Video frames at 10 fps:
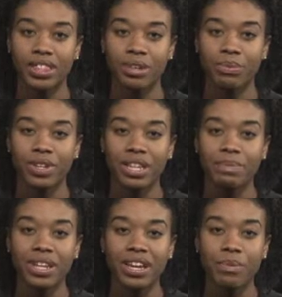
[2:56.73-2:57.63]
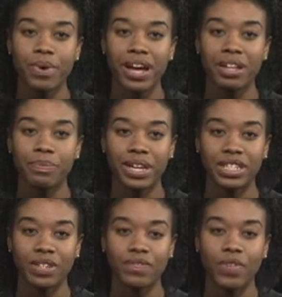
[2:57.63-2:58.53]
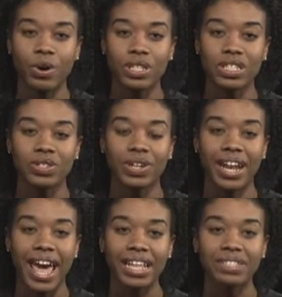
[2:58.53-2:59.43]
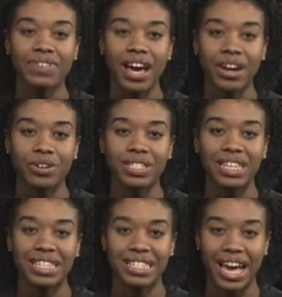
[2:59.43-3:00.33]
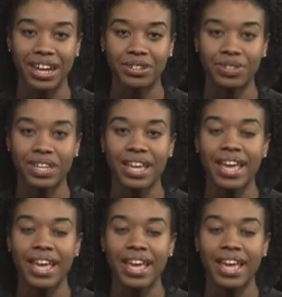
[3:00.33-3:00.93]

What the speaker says: The preliminary proclamation focuses on an act of Congress entitled